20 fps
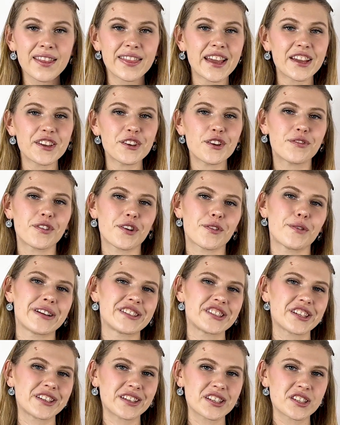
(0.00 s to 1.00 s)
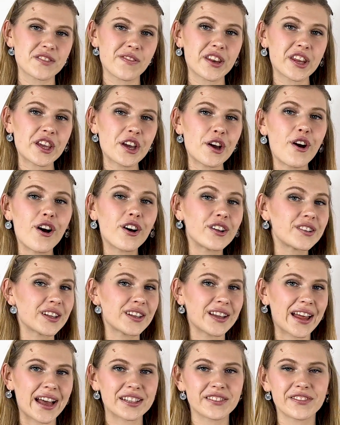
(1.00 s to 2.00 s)
Thank you for watching this video on the
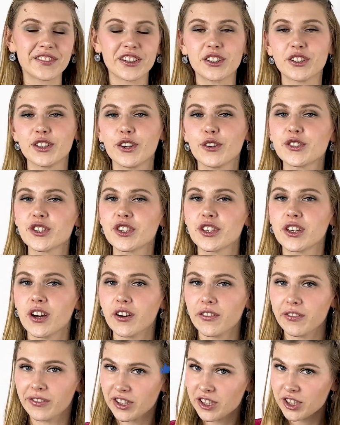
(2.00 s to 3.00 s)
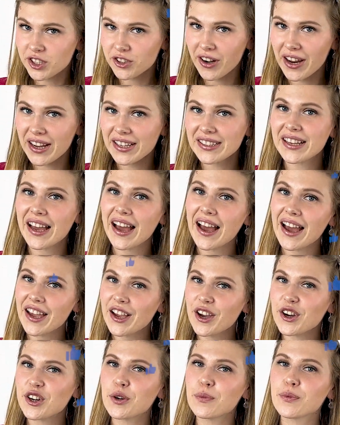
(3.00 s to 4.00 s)
Latvian notion of straight. I
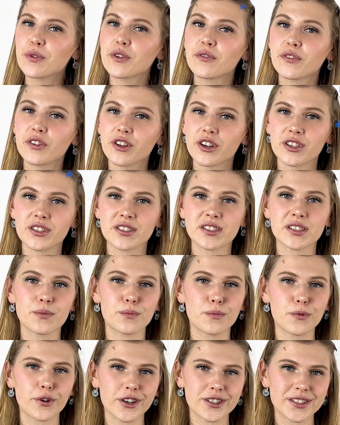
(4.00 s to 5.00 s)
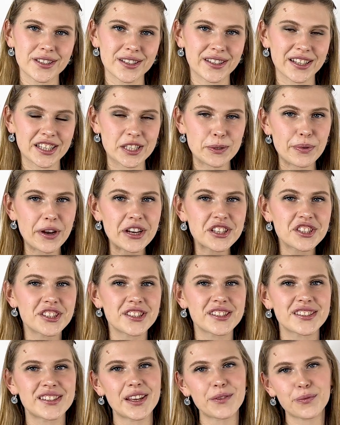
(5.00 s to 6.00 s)
hope you've learned some words and
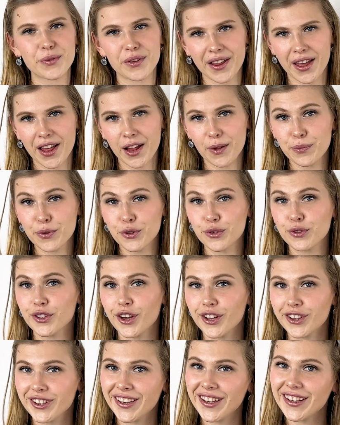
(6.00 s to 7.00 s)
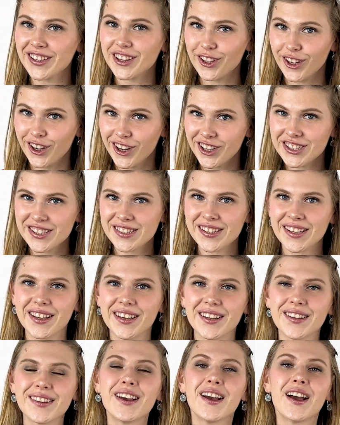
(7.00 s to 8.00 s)
expressions that will help you not get lost
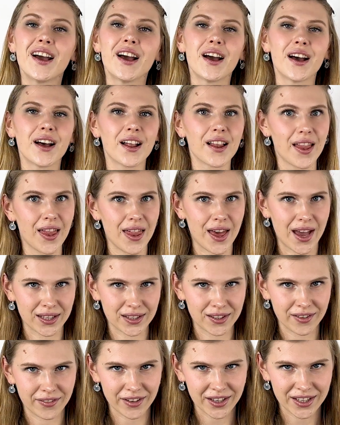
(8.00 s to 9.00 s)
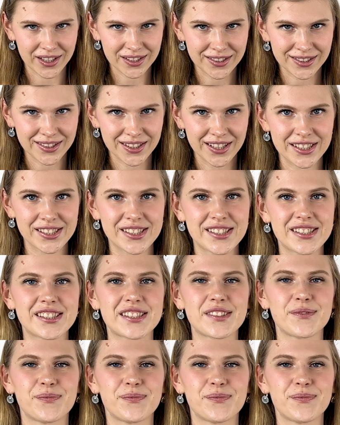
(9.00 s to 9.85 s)
in Latvianness.